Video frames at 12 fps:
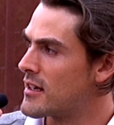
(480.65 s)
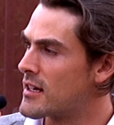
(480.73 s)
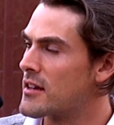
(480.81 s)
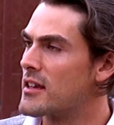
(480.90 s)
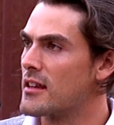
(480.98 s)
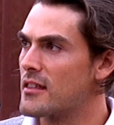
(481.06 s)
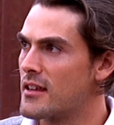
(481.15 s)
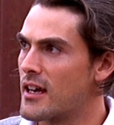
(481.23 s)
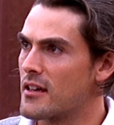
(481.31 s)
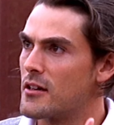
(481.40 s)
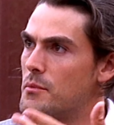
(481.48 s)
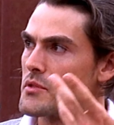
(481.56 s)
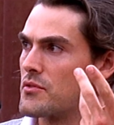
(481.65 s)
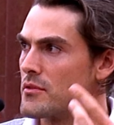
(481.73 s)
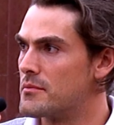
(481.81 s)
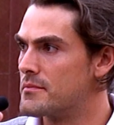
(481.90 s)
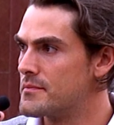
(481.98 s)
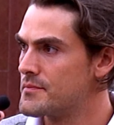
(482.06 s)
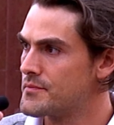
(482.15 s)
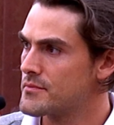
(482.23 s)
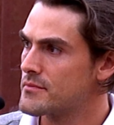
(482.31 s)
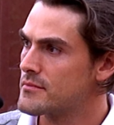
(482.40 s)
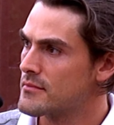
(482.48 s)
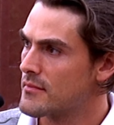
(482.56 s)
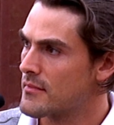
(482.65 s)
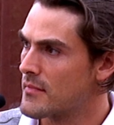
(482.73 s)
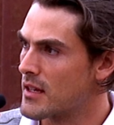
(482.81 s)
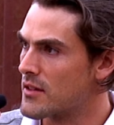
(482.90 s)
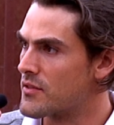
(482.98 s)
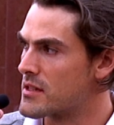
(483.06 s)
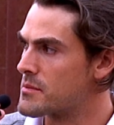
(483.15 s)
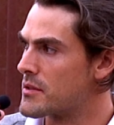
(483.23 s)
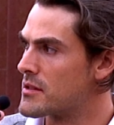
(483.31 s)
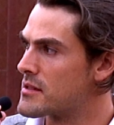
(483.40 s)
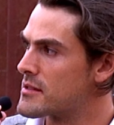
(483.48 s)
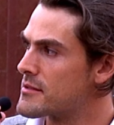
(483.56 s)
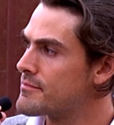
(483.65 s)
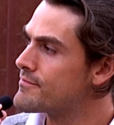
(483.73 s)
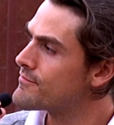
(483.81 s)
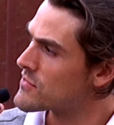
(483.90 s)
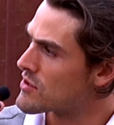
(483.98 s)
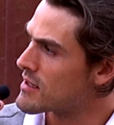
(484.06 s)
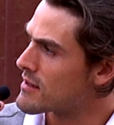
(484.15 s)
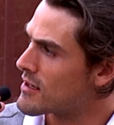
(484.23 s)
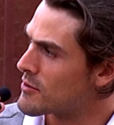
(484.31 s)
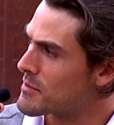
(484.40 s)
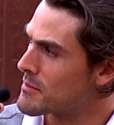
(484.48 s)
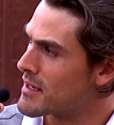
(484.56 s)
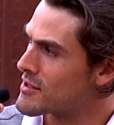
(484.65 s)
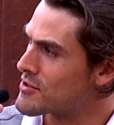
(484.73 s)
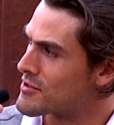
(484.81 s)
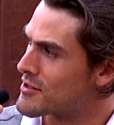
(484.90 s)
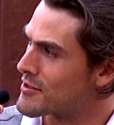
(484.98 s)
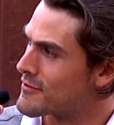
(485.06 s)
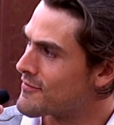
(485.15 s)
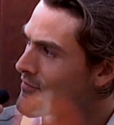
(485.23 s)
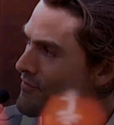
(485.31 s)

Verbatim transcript: And I think that comes from life experiences. So yeah, that would be my answer to you.